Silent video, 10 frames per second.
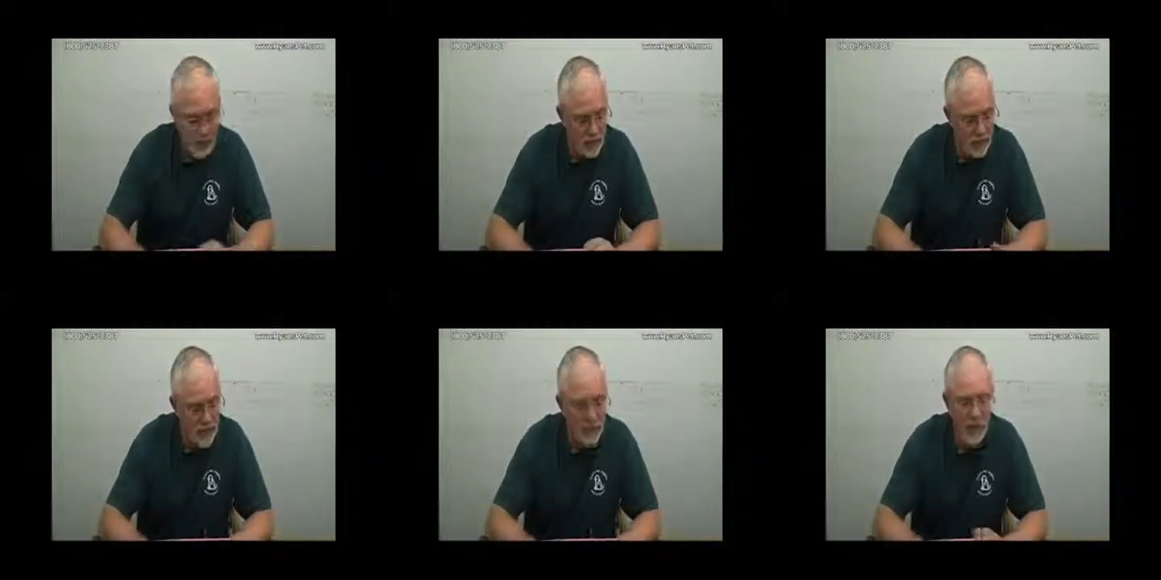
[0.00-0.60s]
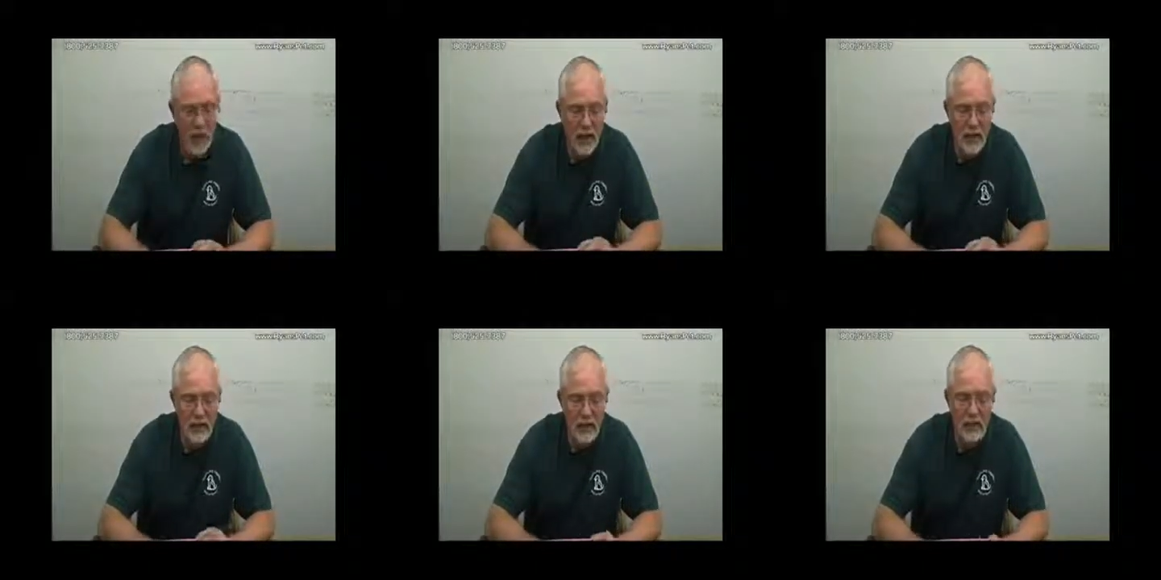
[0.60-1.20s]
So this
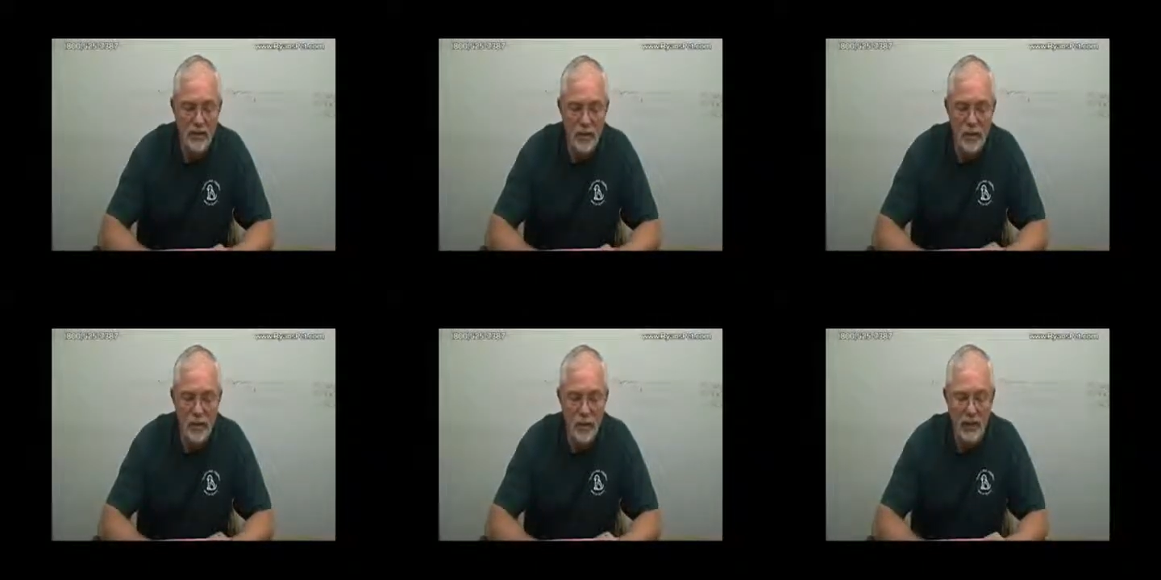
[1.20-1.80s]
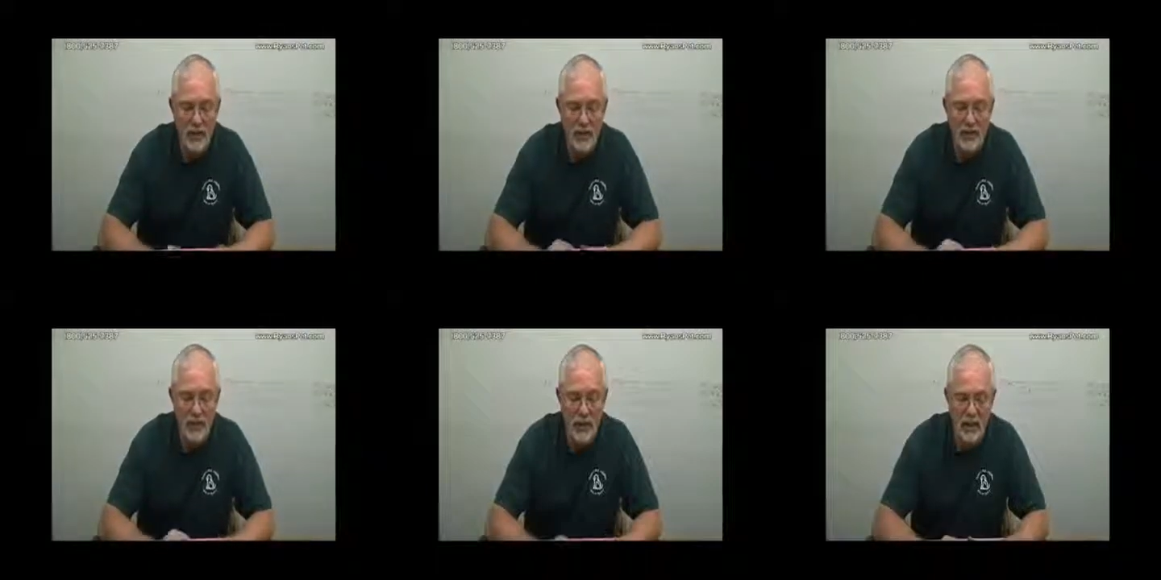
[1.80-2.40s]
answer to the second
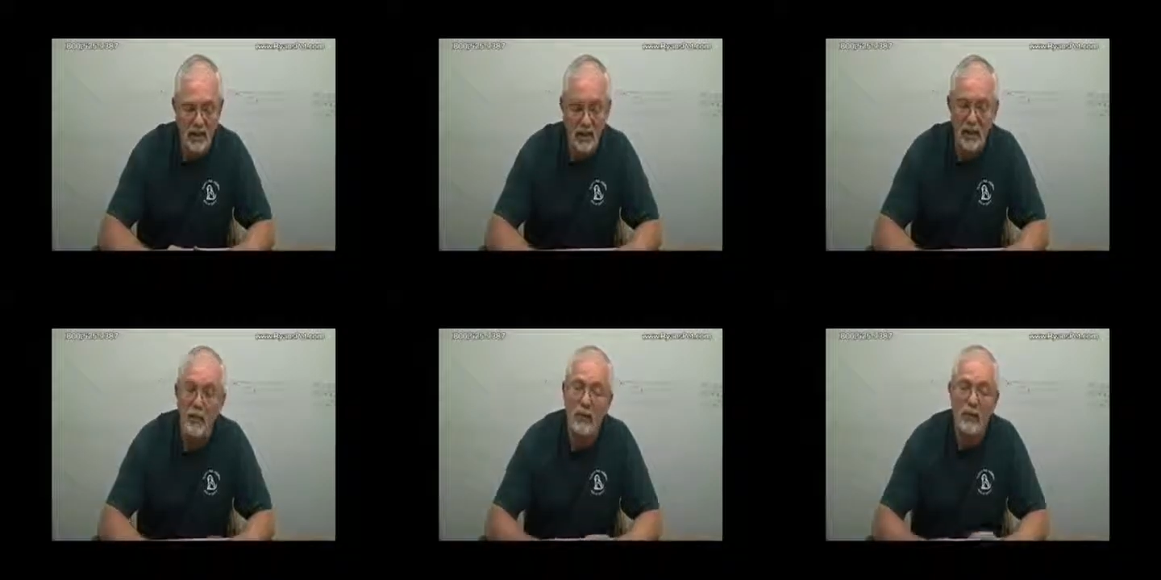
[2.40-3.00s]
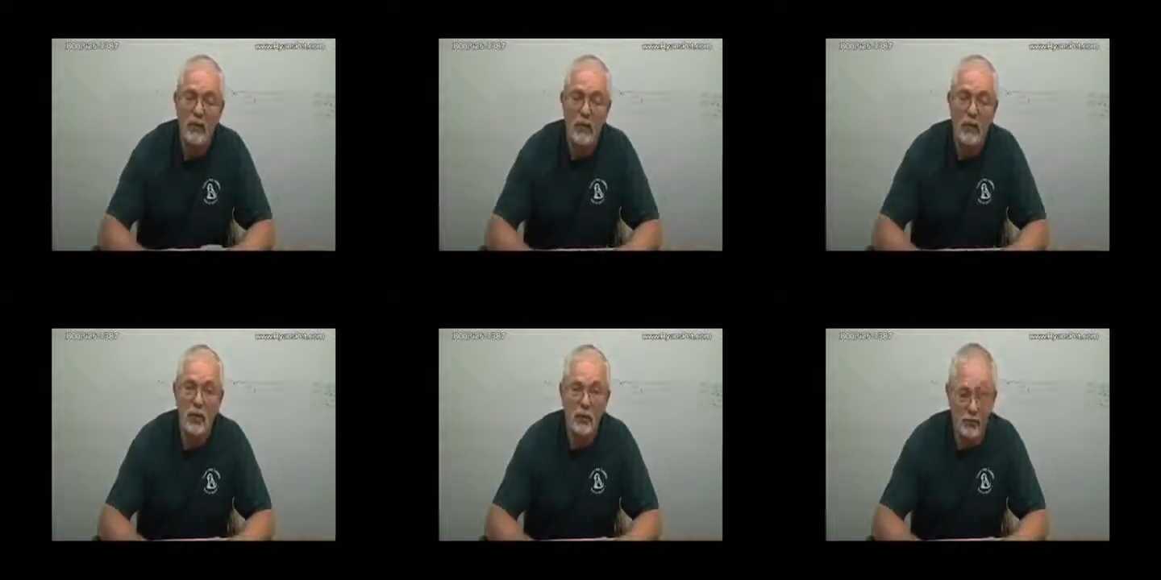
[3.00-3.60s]
question is kind of a
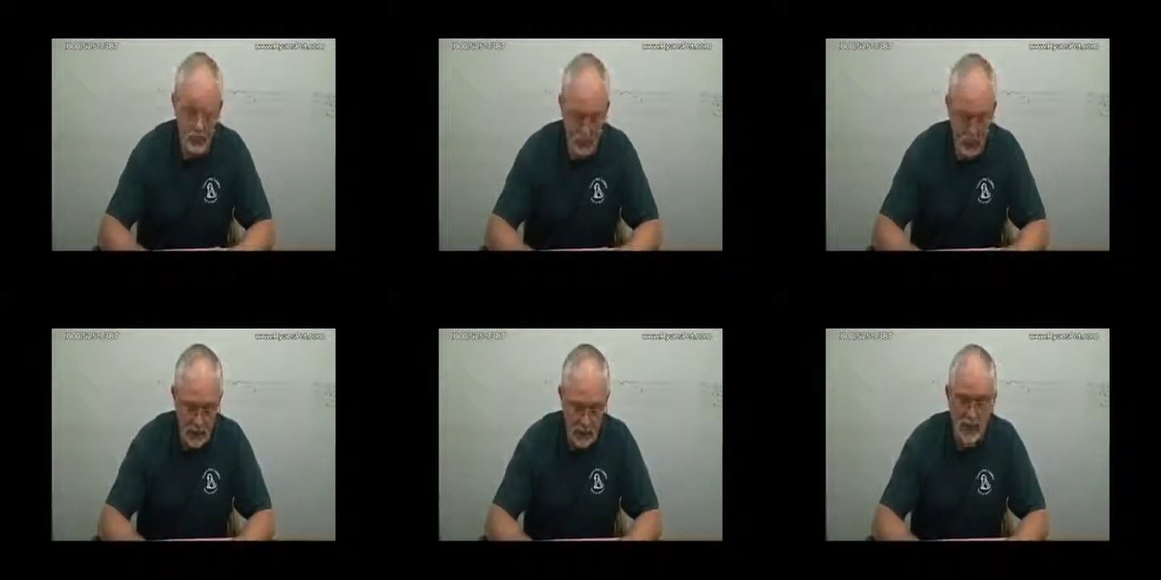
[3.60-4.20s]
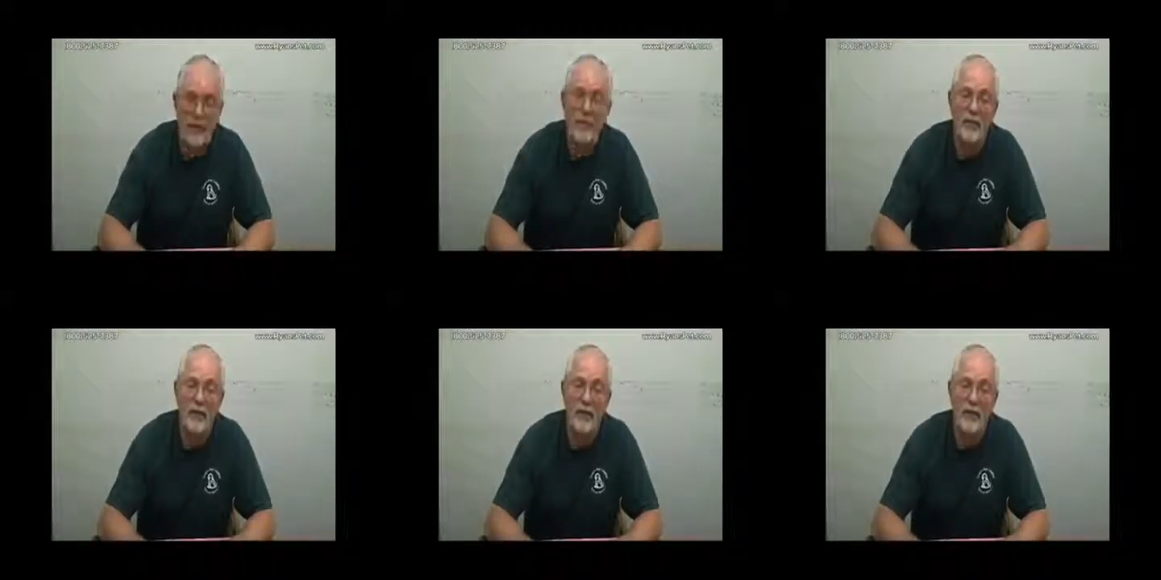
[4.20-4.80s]
review of Gary's
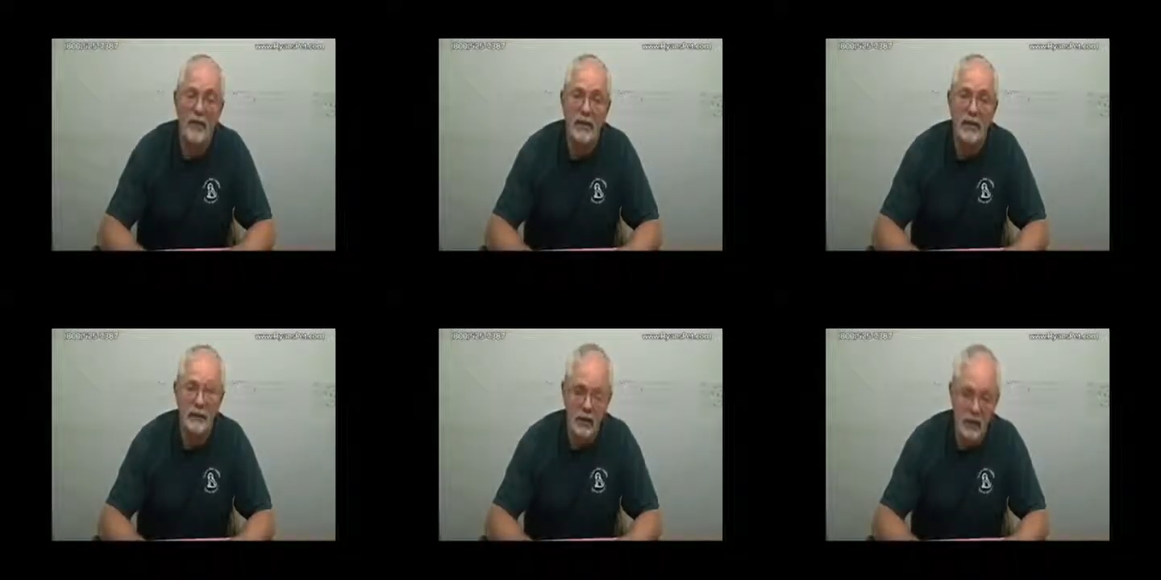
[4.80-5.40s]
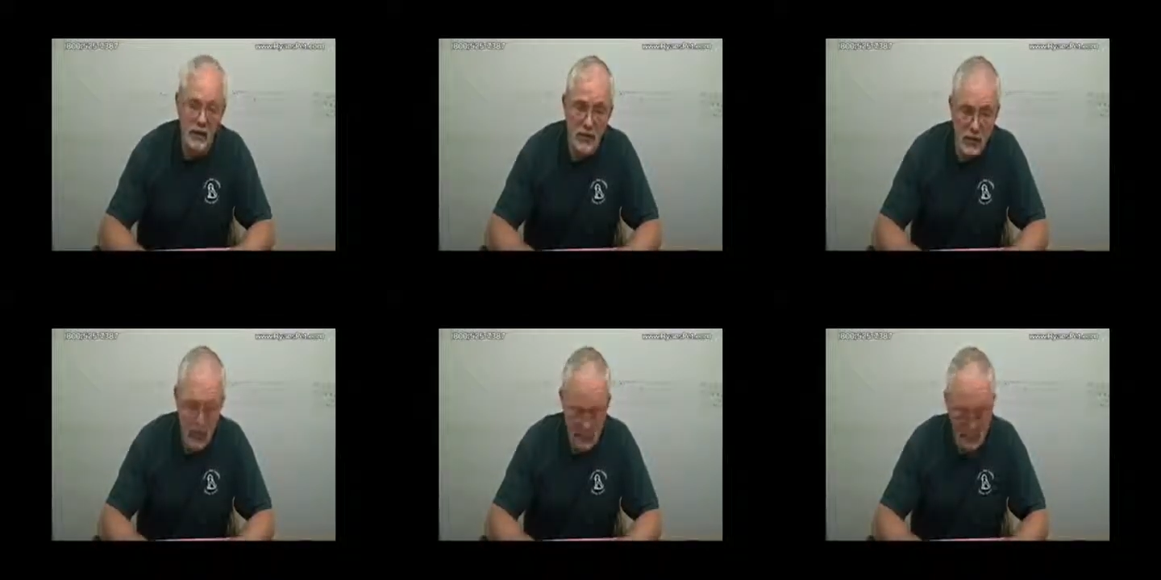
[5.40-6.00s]
tip that I did a few
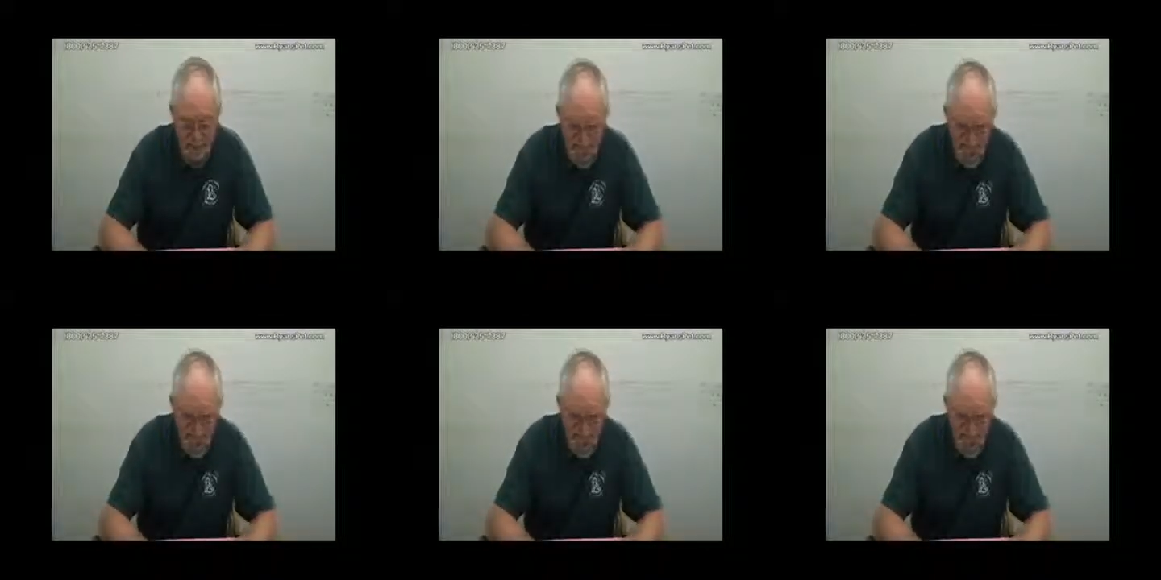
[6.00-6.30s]
years back.